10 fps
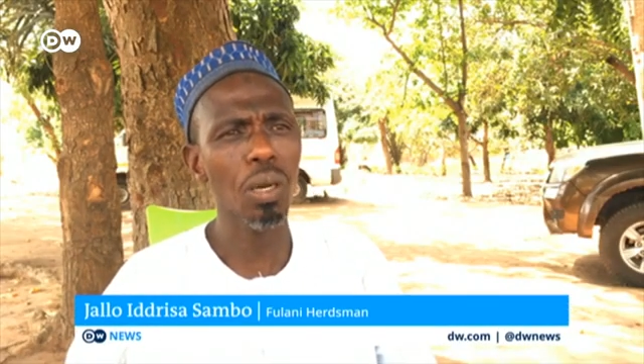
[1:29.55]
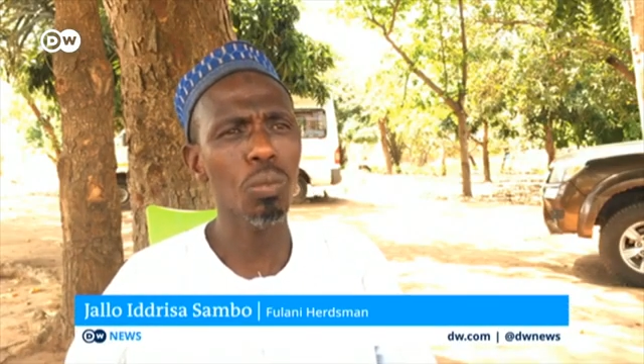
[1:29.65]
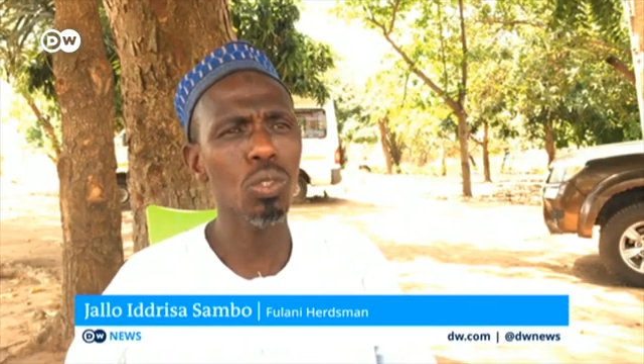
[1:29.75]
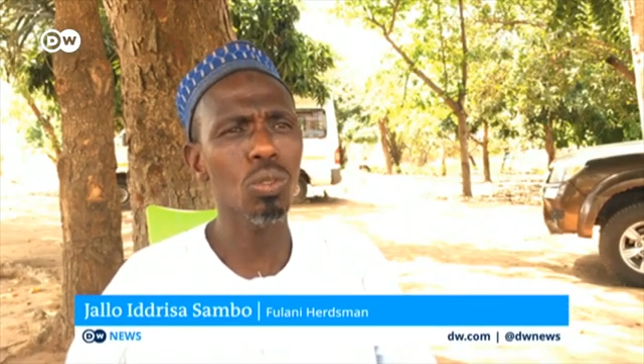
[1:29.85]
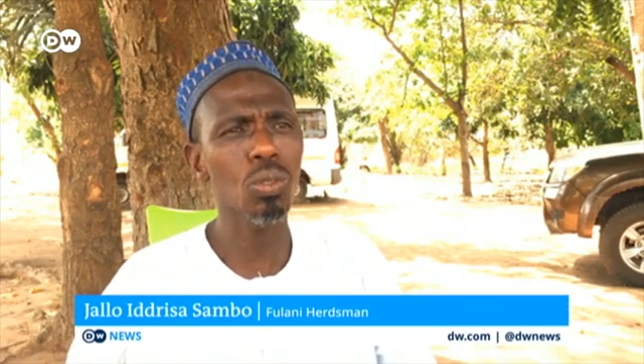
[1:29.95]

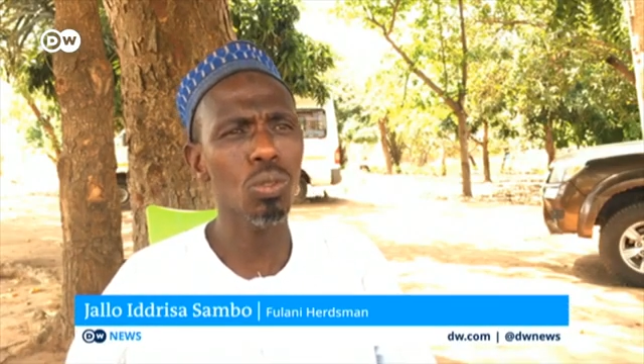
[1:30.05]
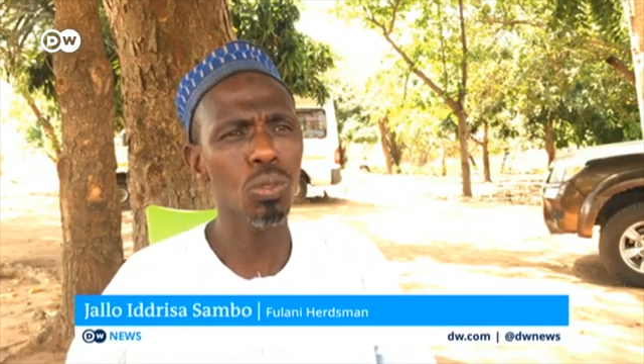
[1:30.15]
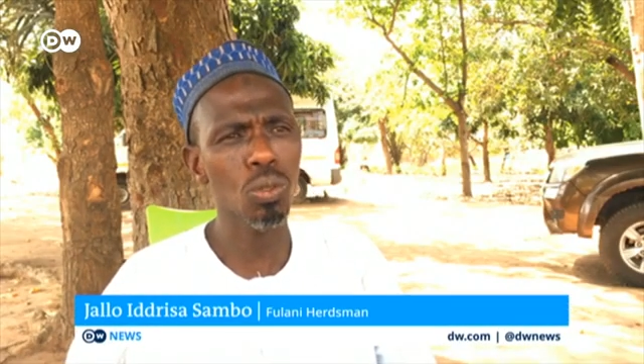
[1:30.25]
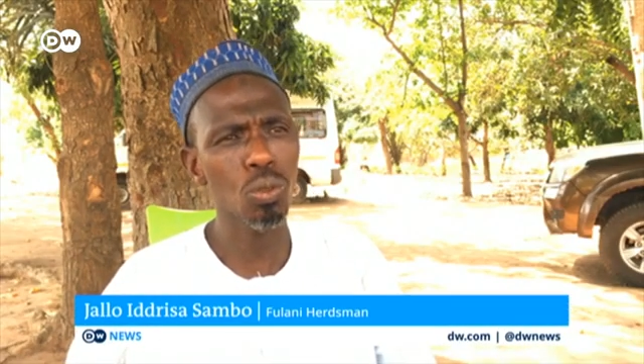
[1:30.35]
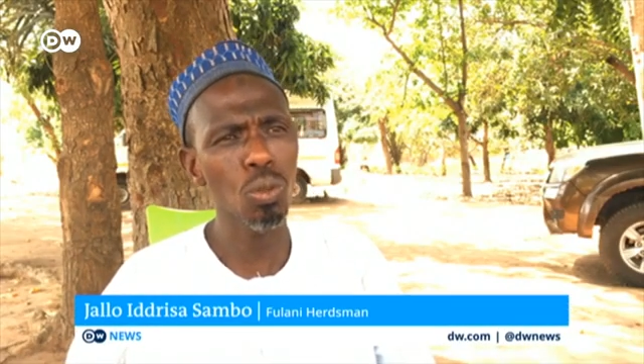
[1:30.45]
and workers
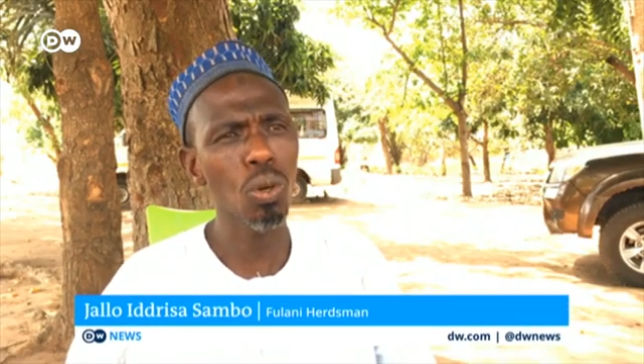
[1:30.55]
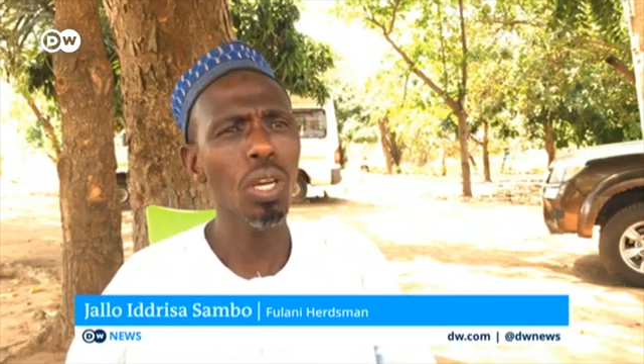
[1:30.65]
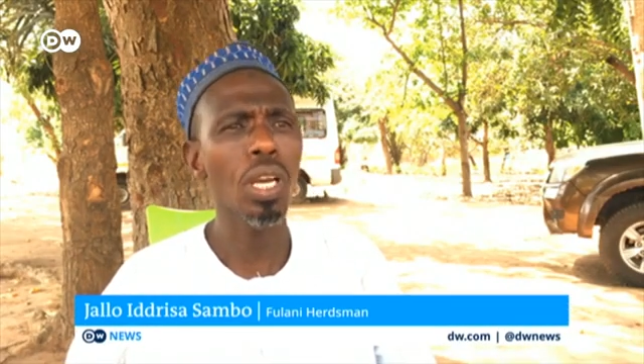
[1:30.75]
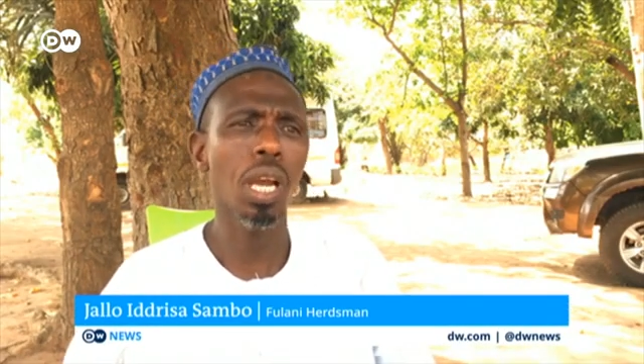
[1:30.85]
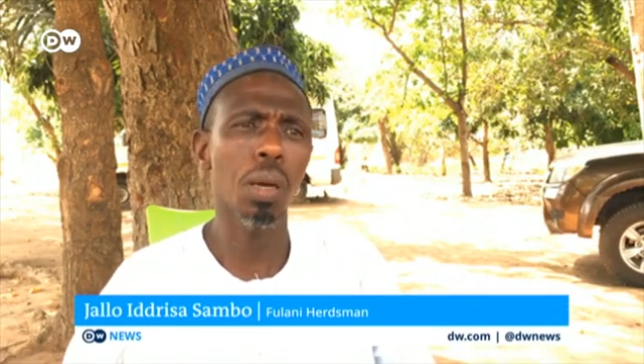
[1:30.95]
who herd
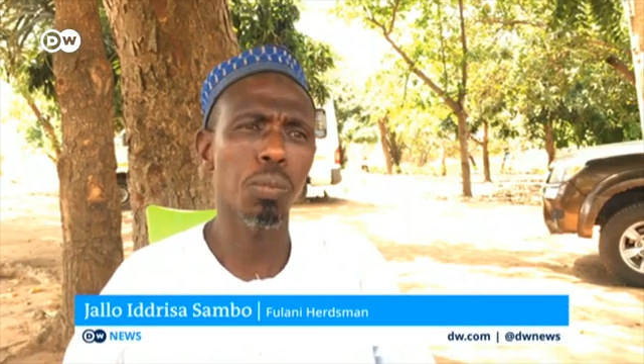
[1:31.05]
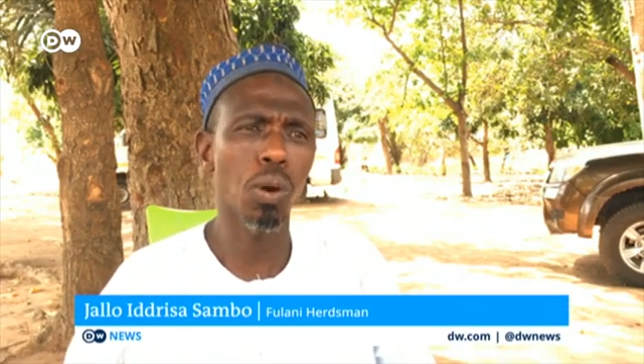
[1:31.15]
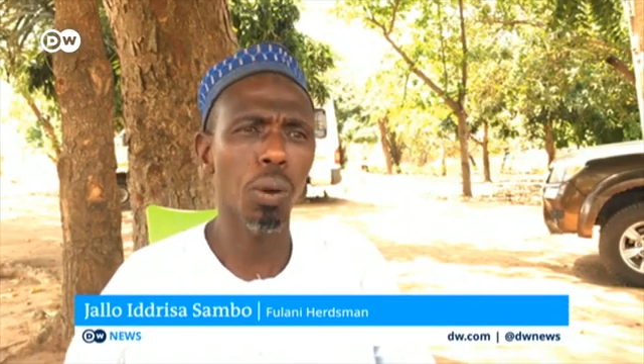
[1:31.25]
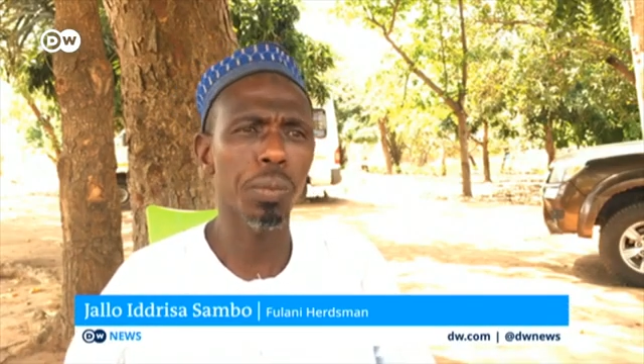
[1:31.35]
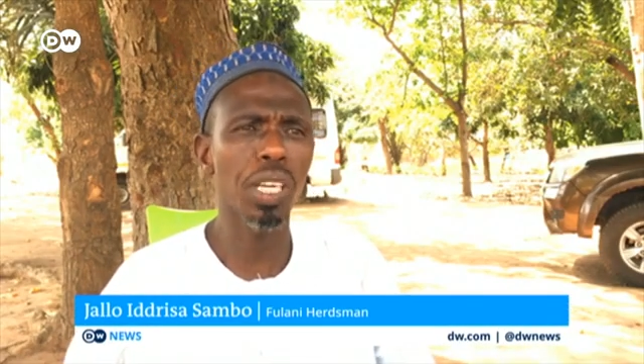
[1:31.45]
the
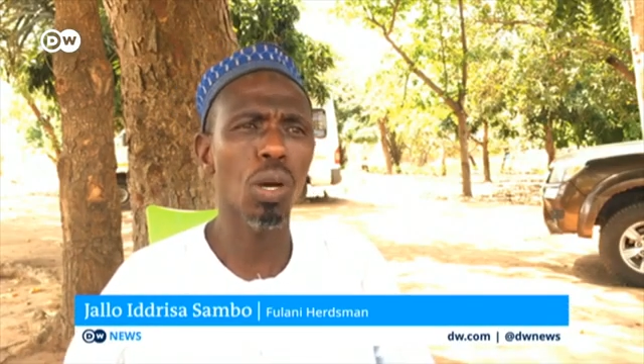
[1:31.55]
cattle.